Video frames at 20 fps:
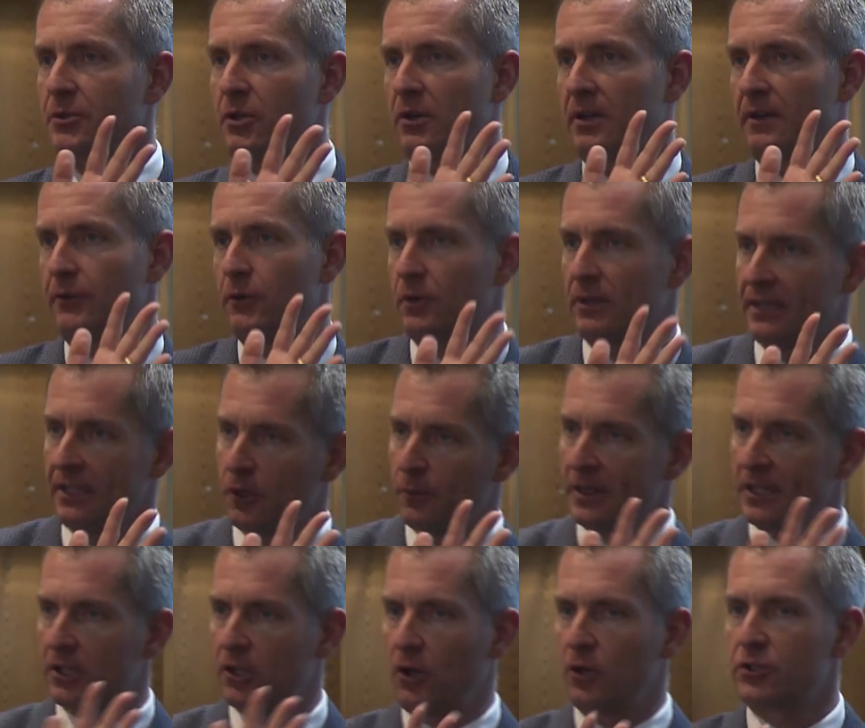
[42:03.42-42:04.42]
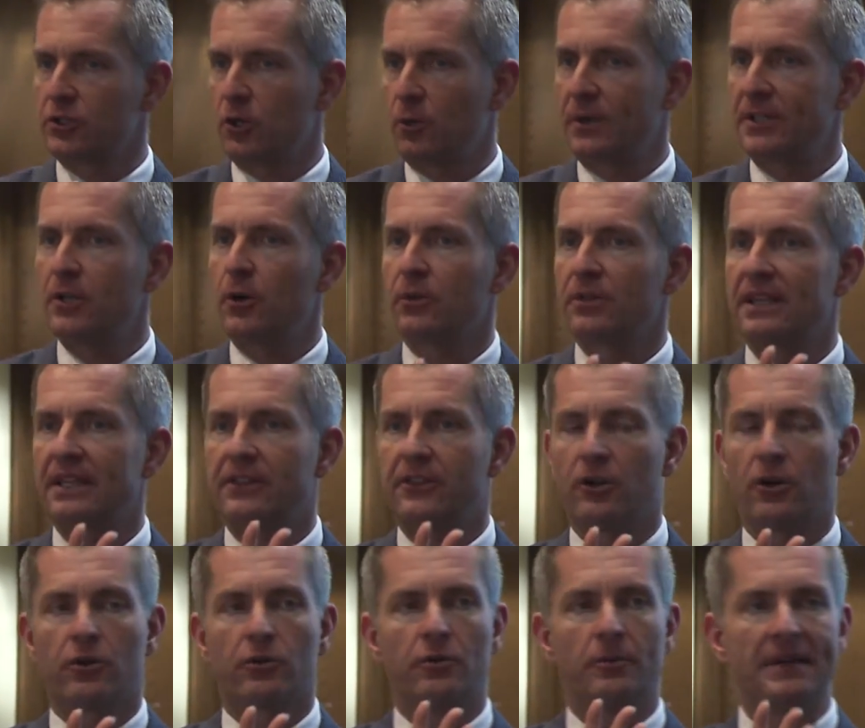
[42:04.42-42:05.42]
zone. If you're a little bit closer, we don't think
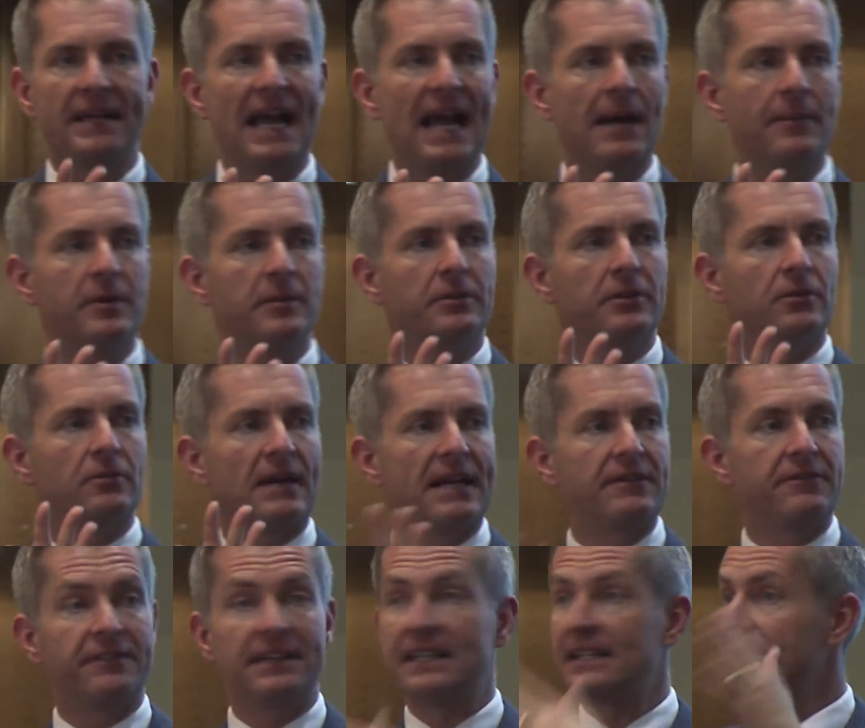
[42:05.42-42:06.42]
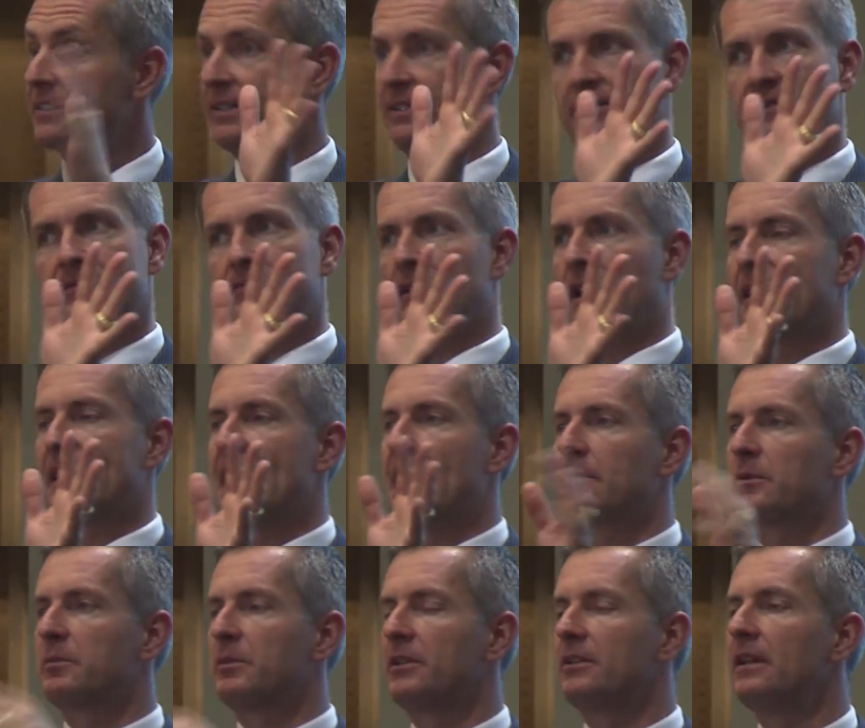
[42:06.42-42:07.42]
the Earth would be habitable, right? Venus is not
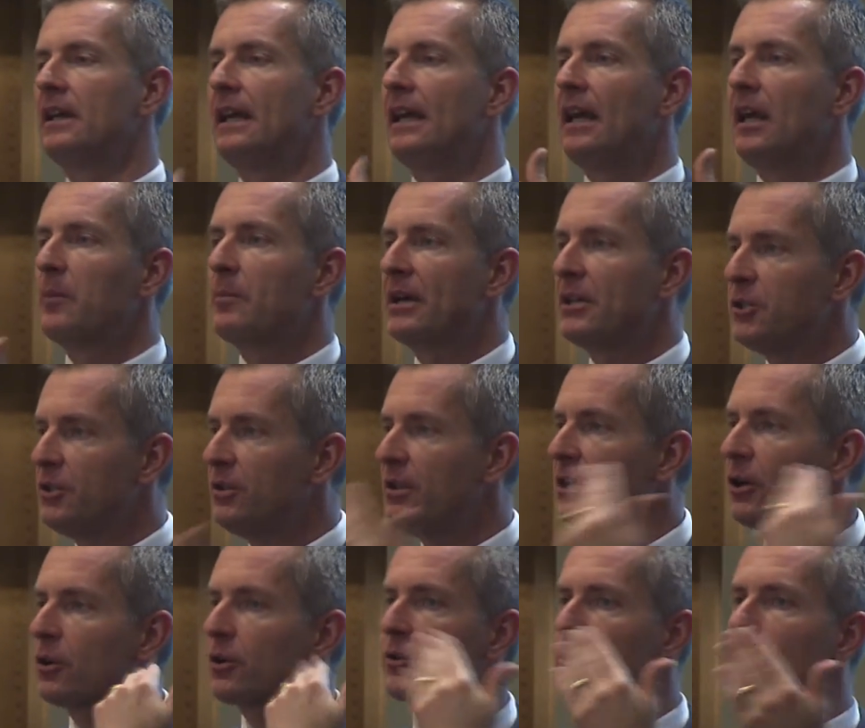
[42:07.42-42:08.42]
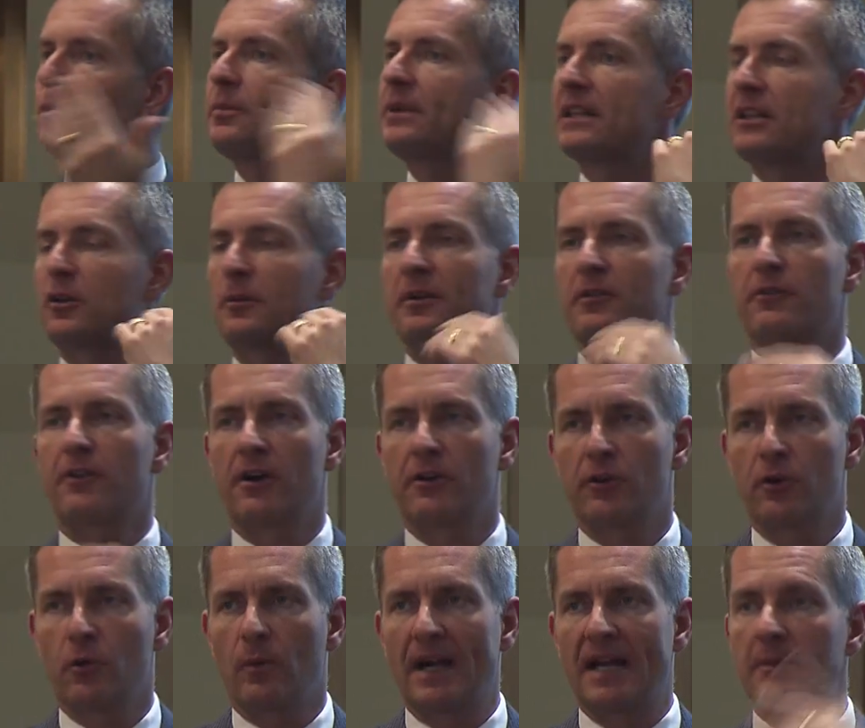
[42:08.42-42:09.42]
habitable, but the Earth could be a little bit
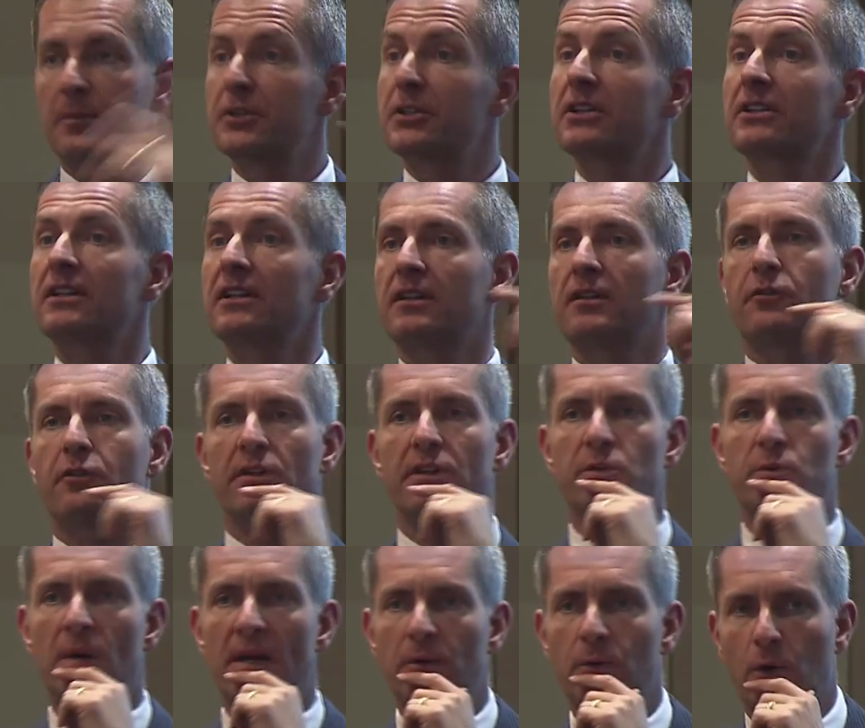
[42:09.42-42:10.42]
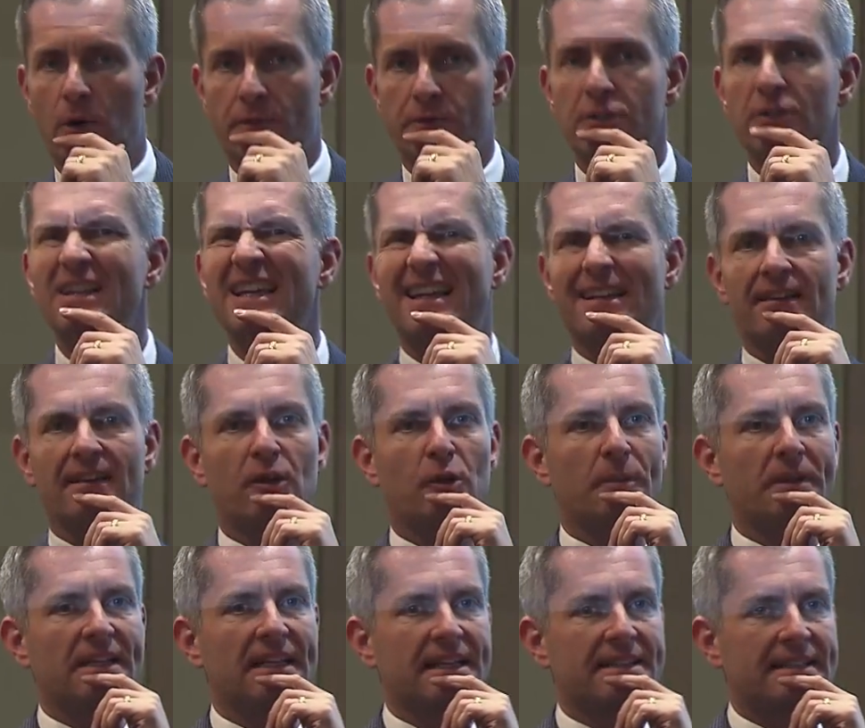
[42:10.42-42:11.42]
farther away, and particularly for these red dwarfs, you can get a little
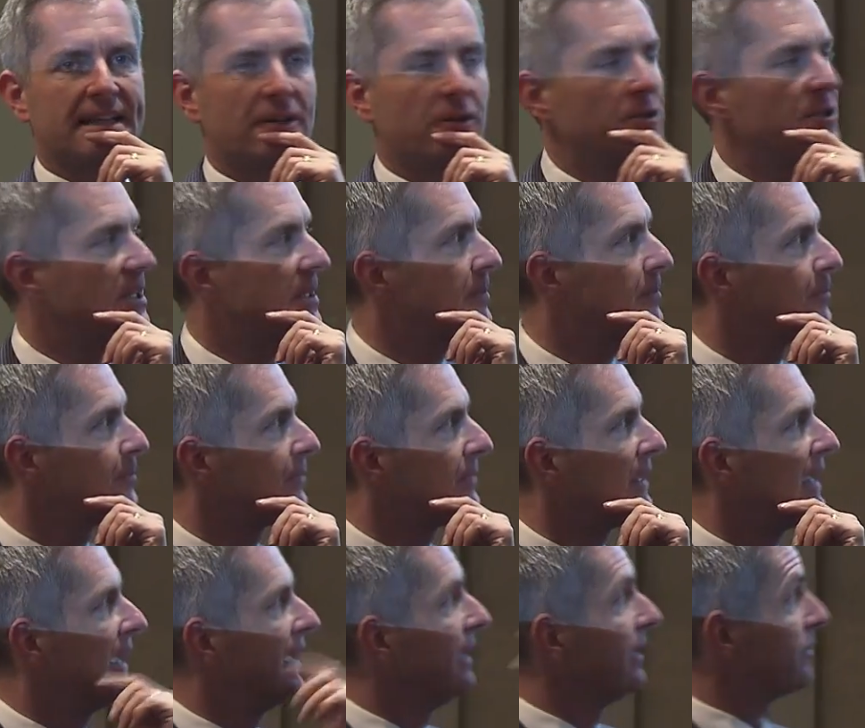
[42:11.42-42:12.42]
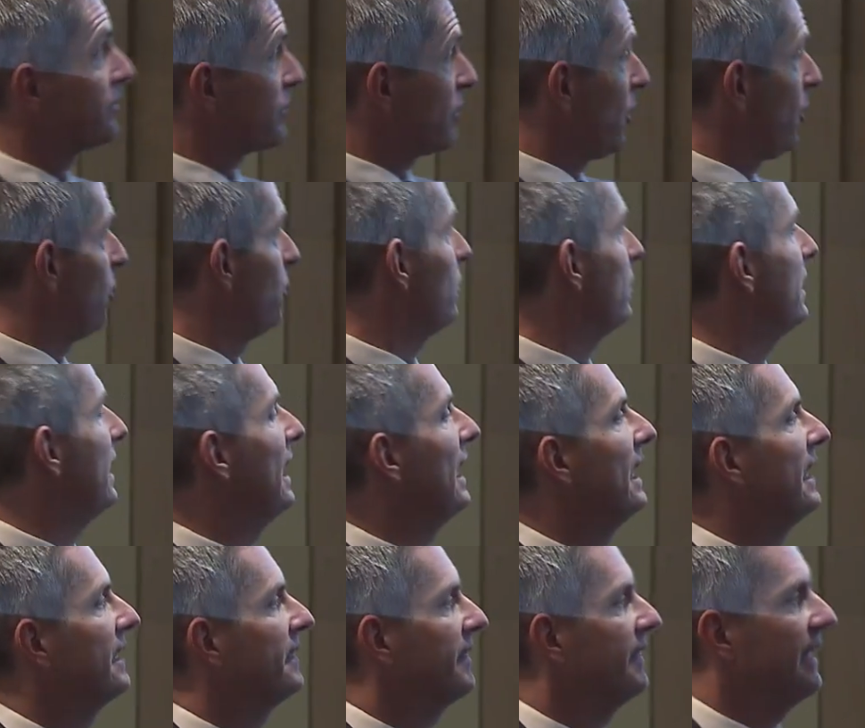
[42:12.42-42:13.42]
bit less energy. So
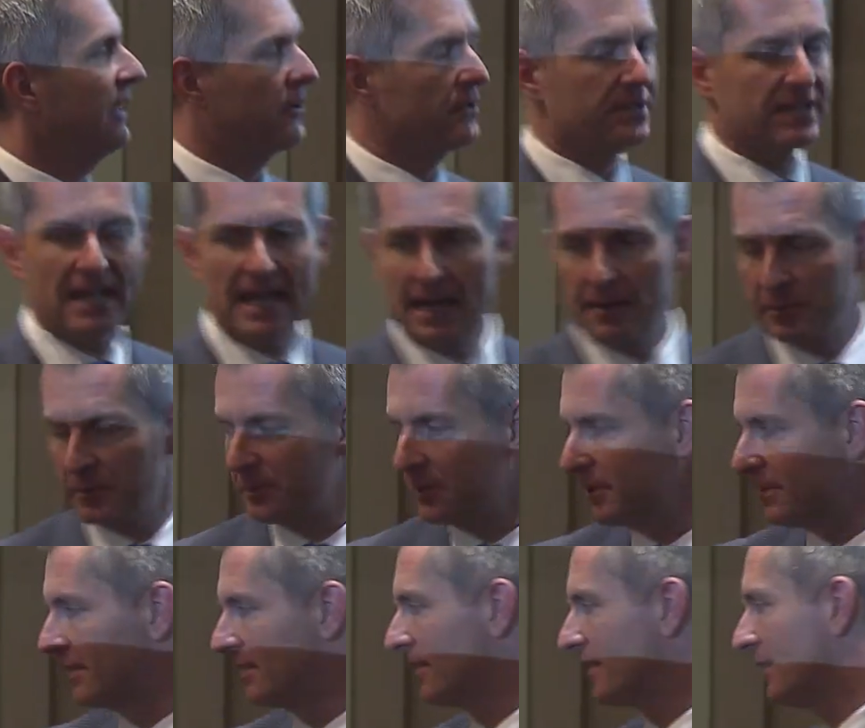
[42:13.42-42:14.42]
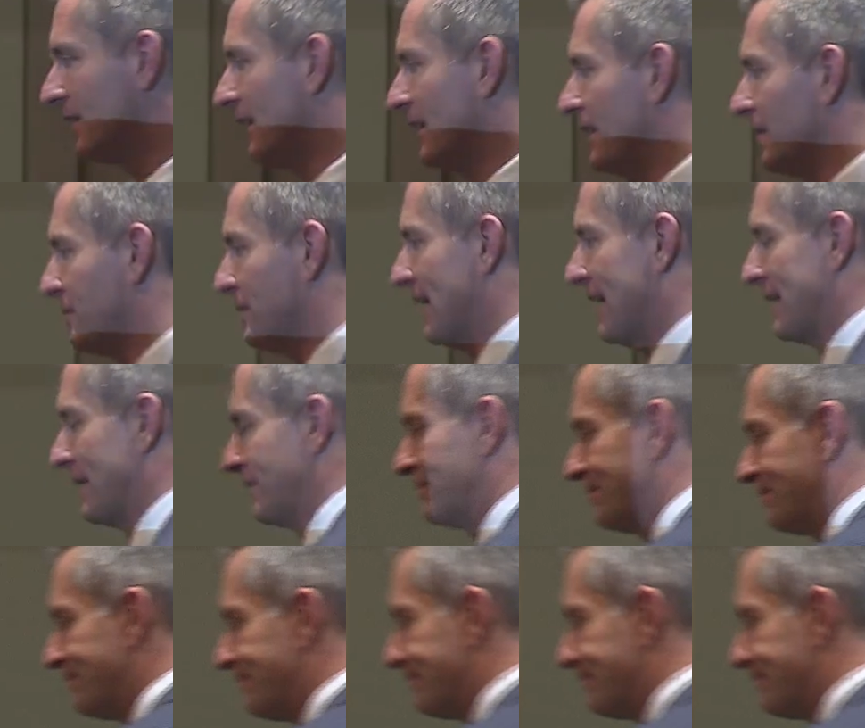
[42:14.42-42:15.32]
uh, there is a habitable uh, planet.